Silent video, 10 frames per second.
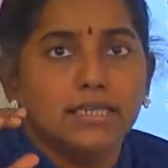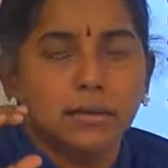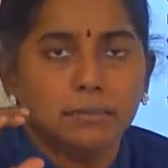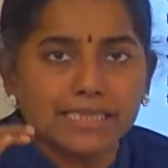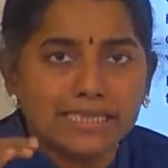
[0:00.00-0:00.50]

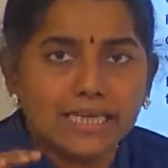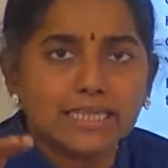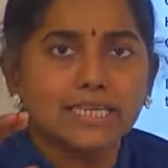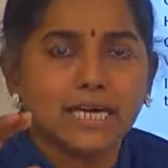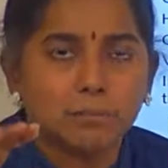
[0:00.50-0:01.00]
The
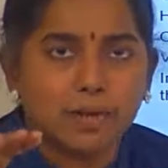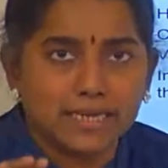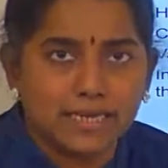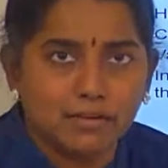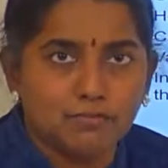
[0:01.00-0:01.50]
methods are by
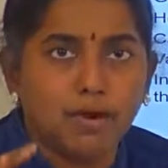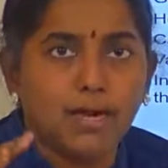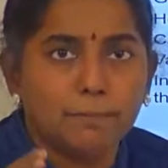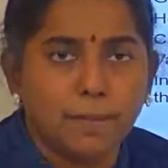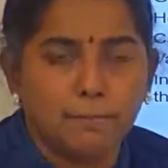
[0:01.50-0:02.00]

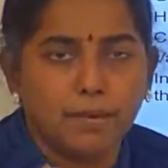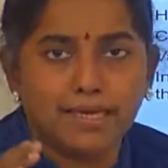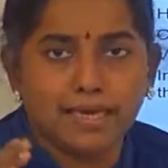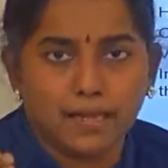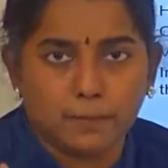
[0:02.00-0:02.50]
default public and